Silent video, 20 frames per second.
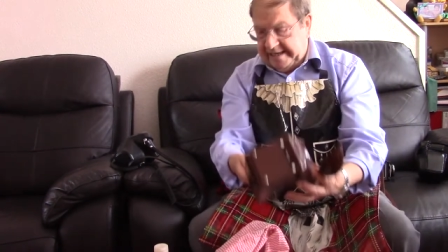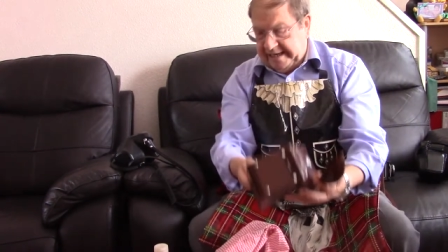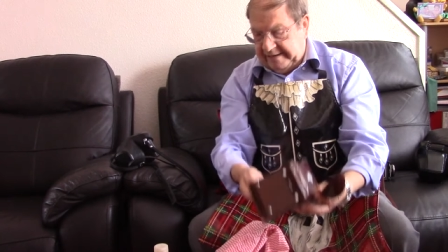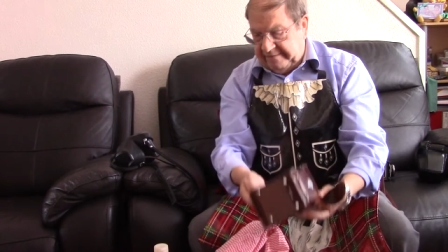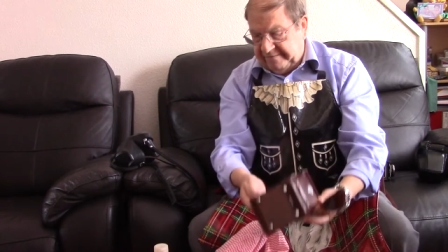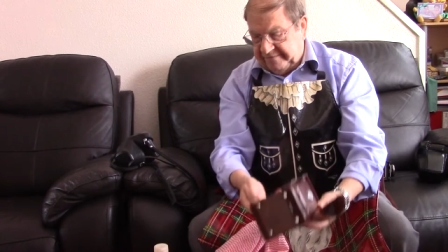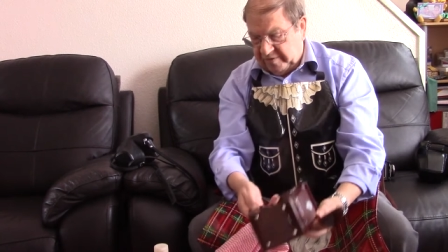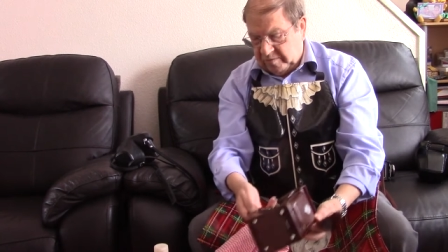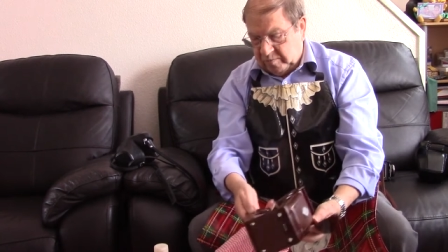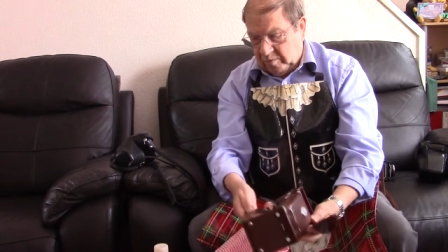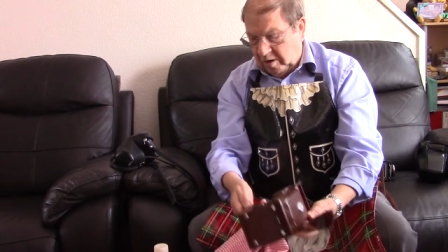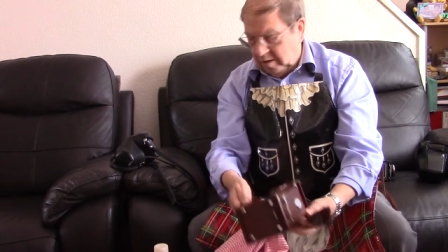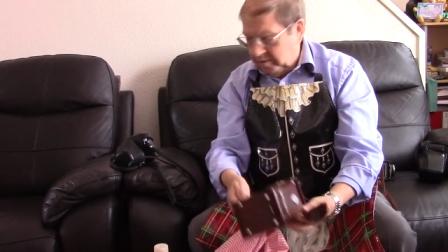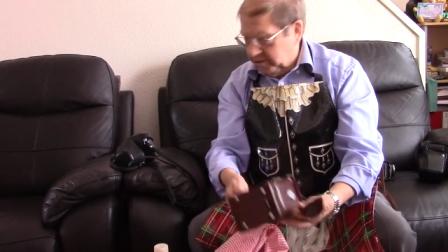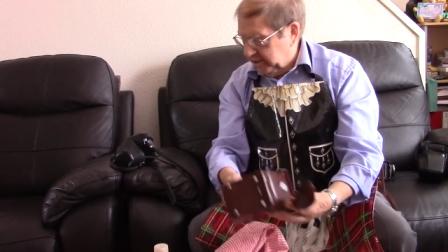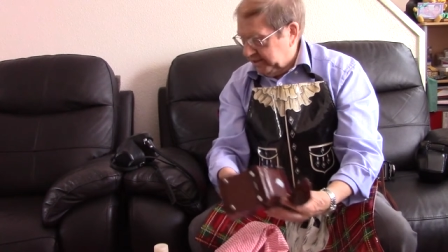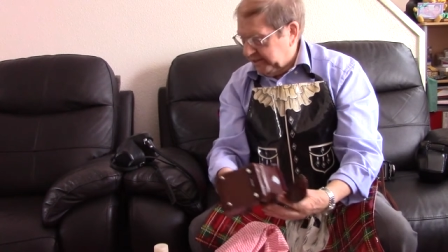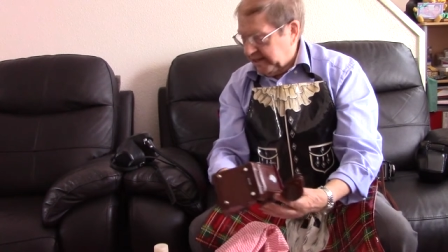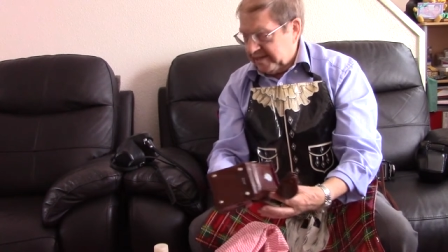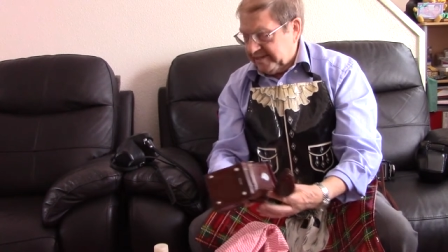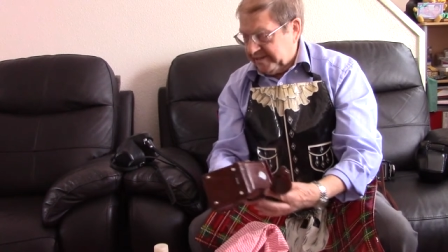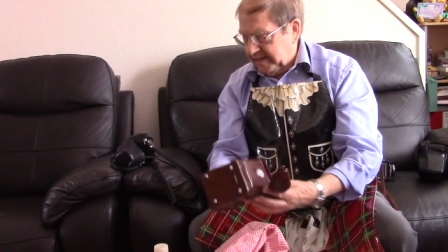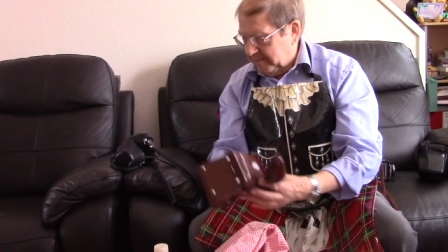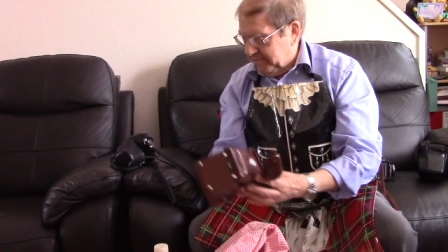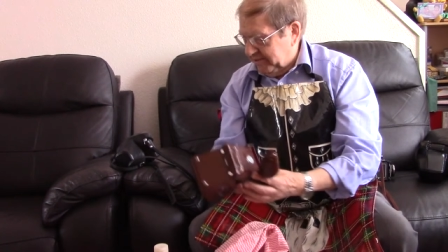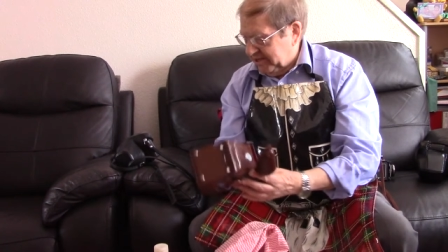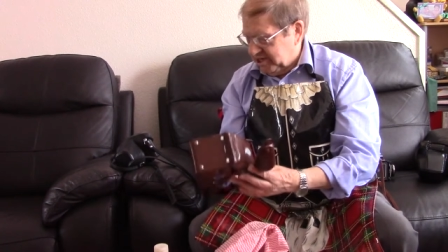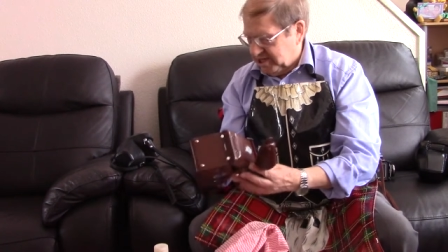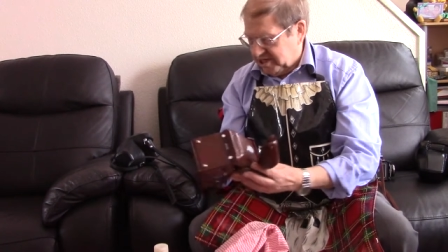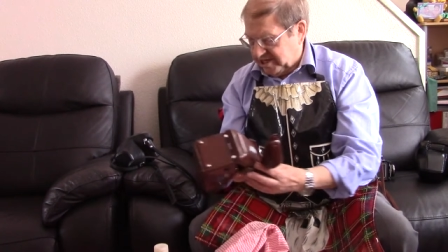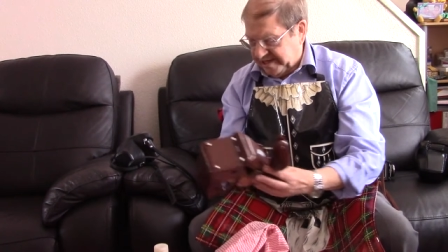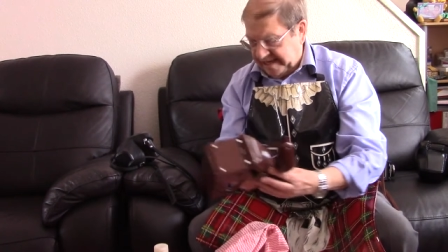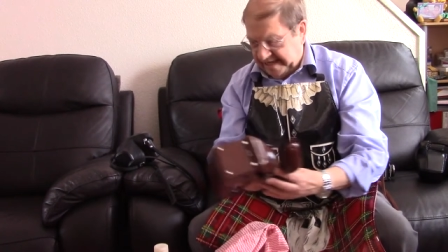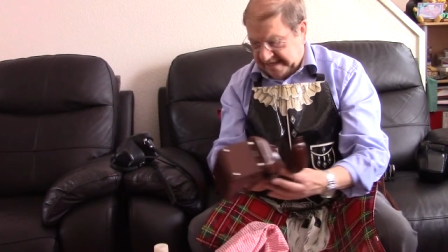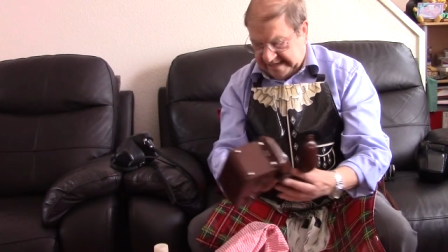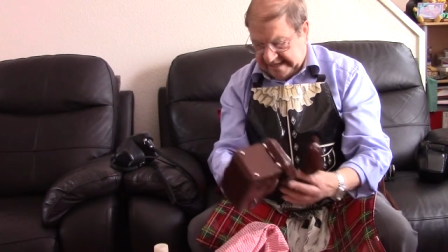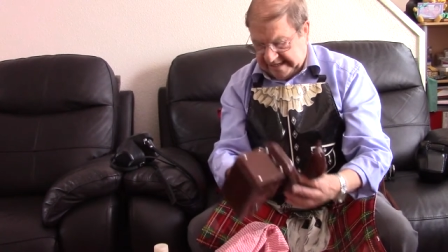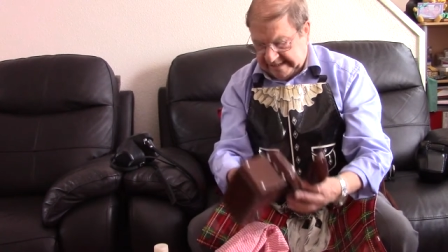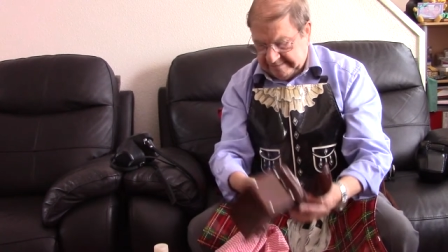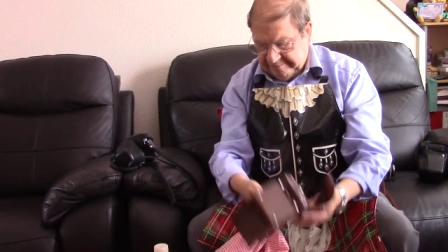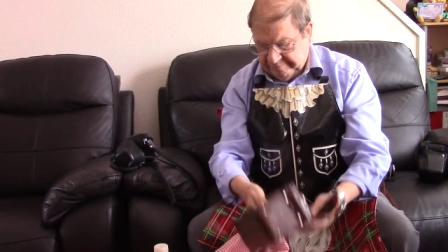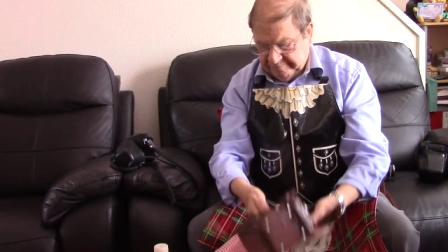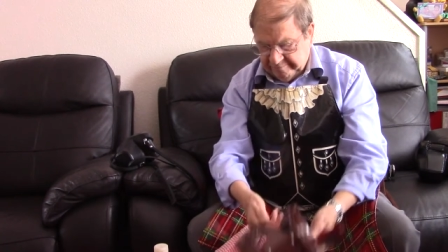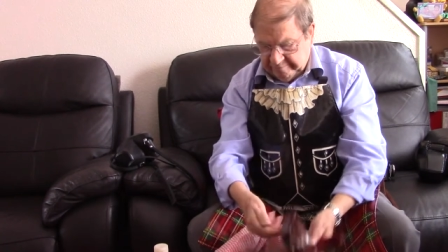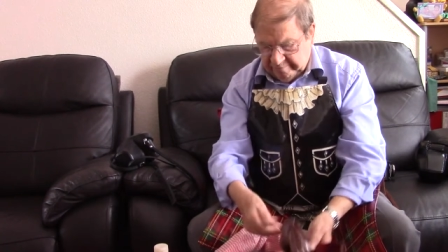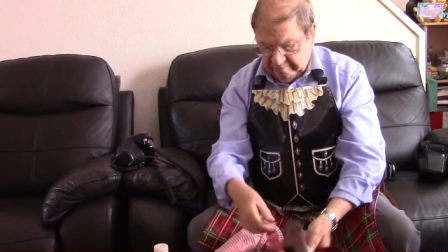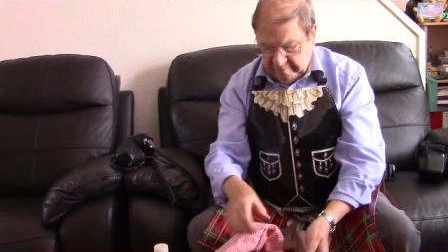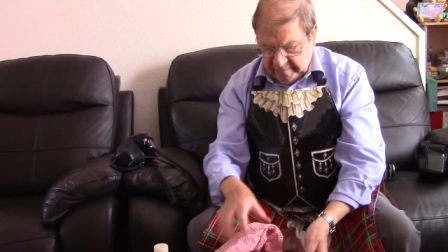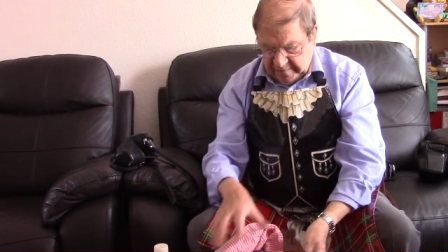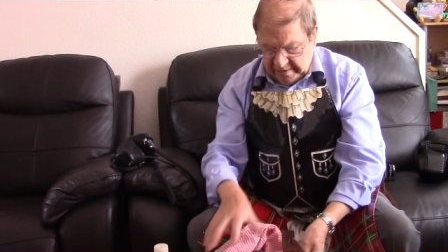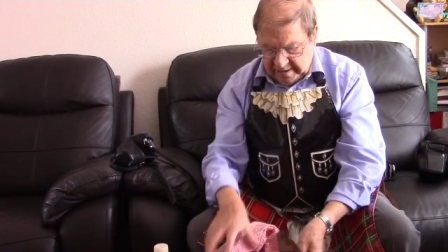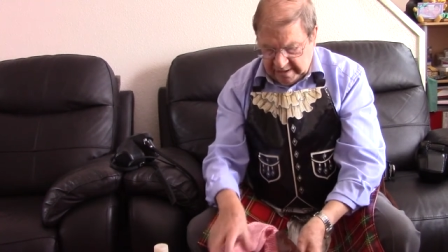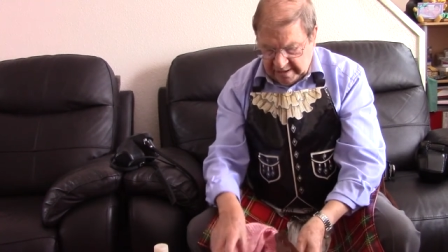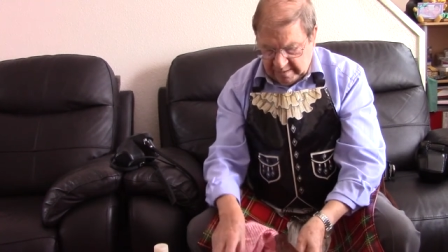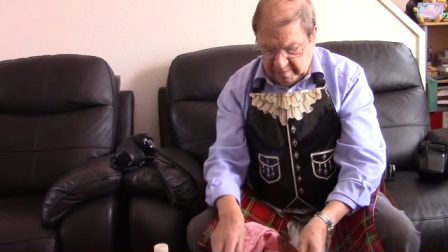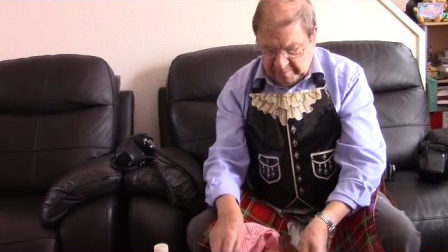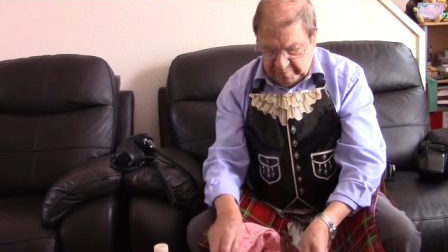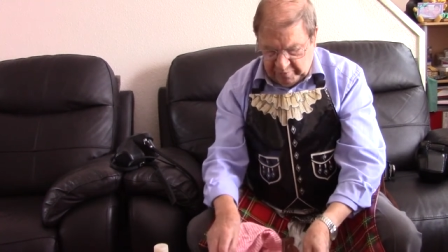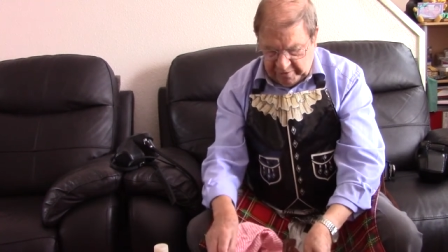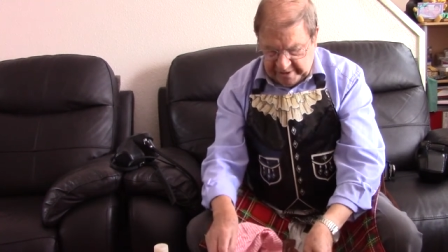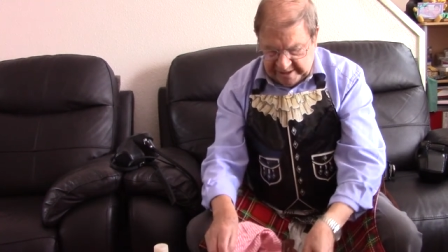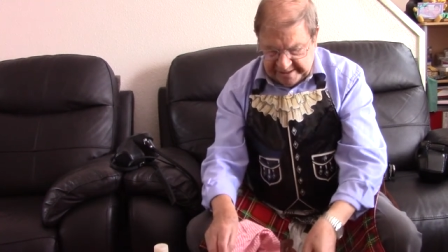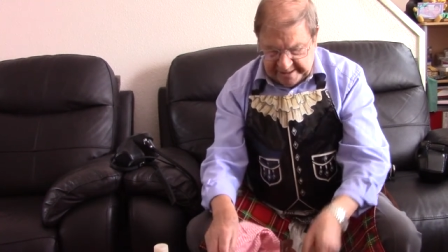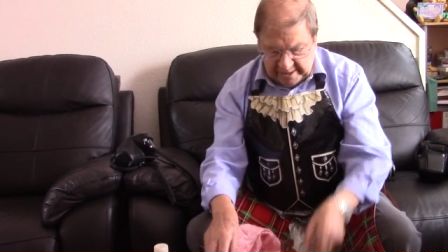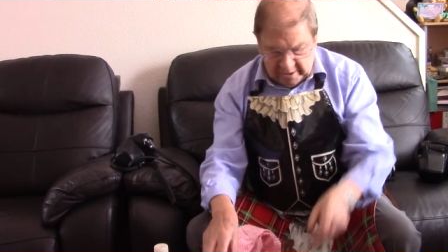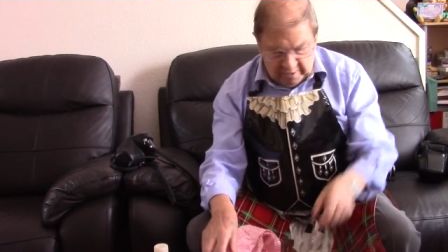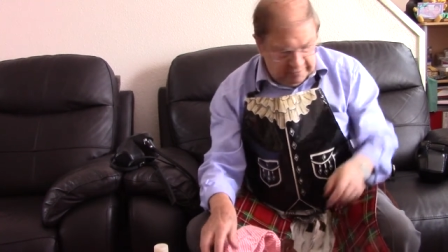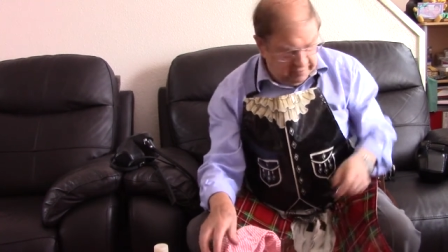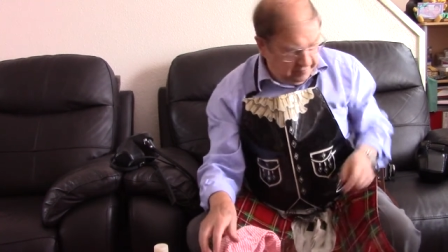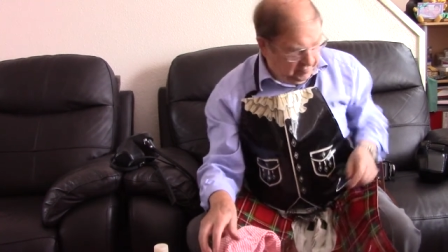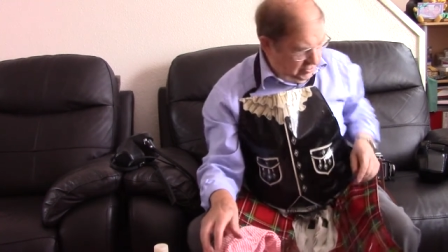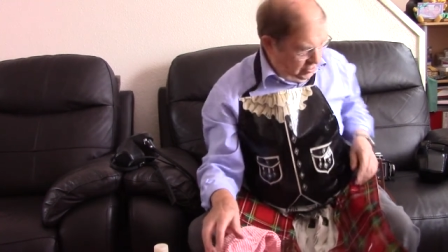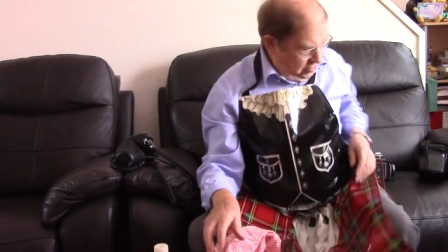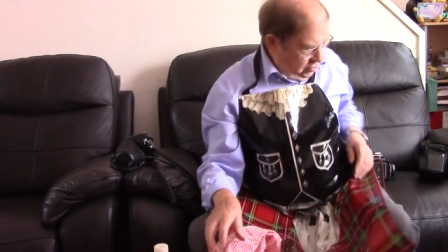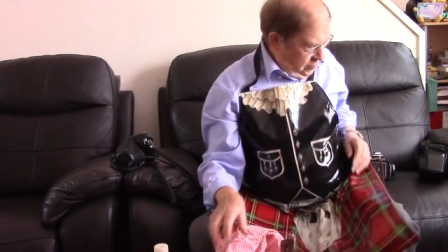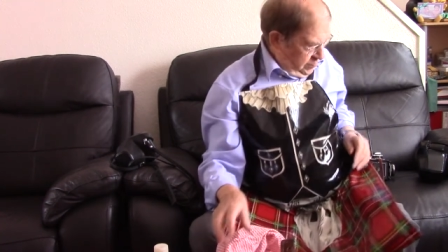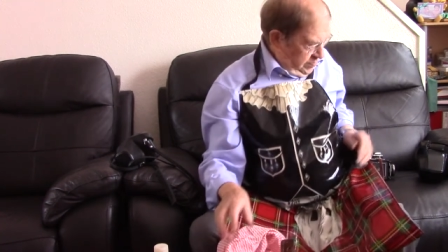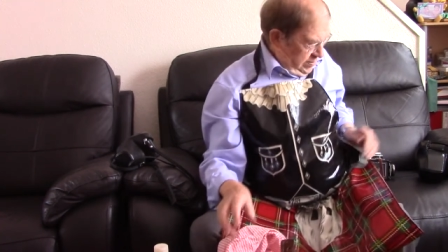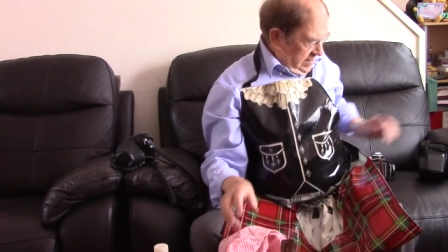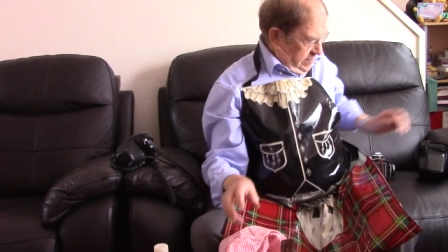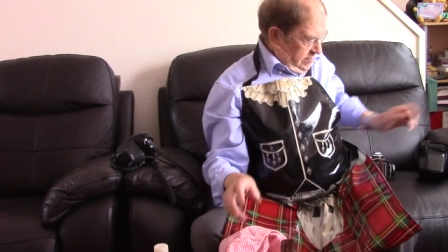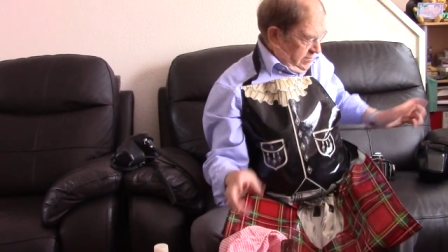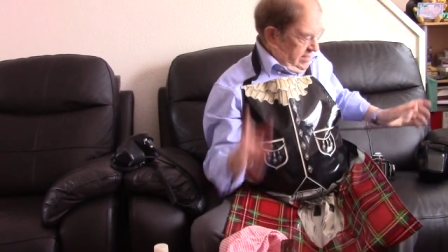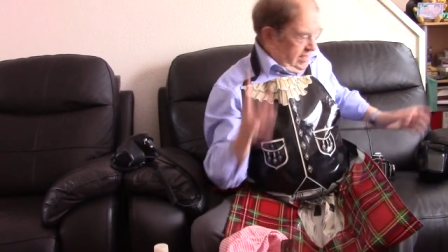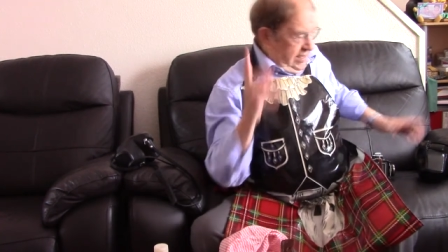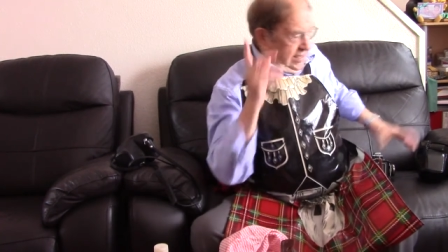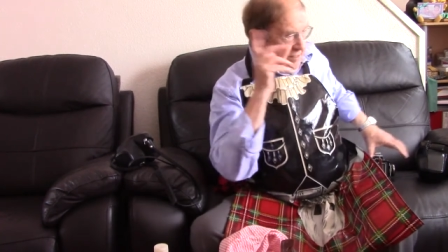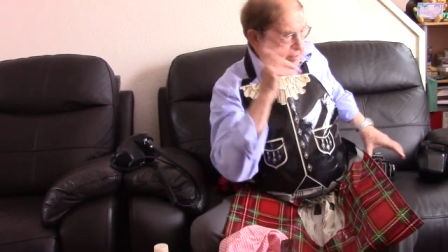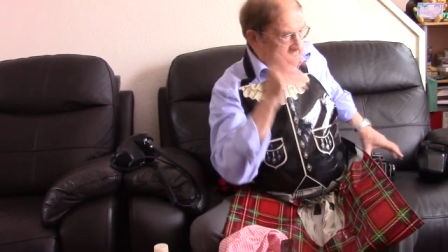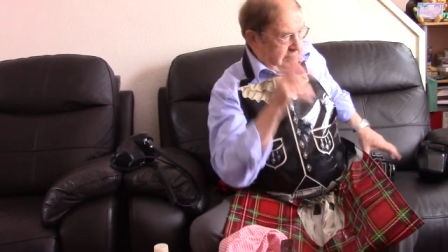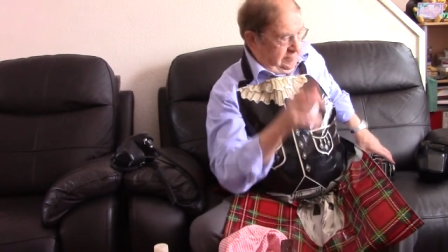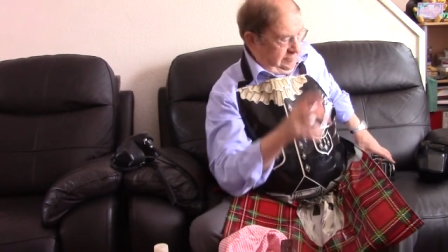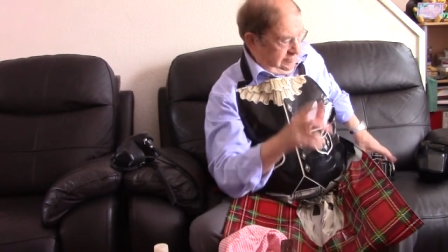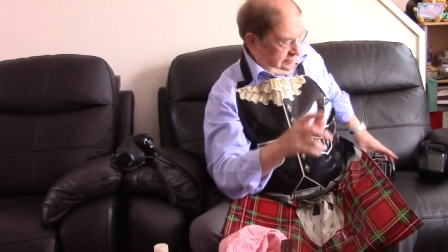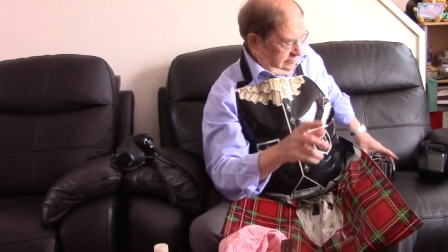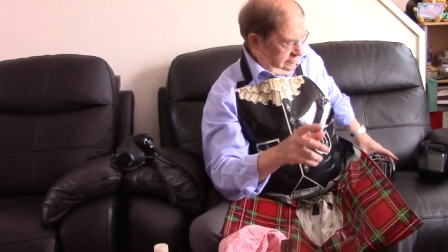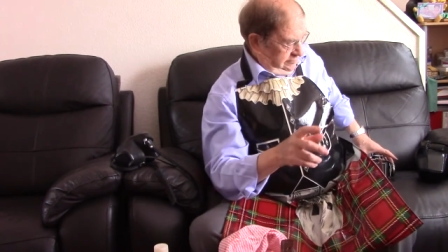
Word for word: in for a while because it does get a bit sticky. So we put this down on the newspaper now.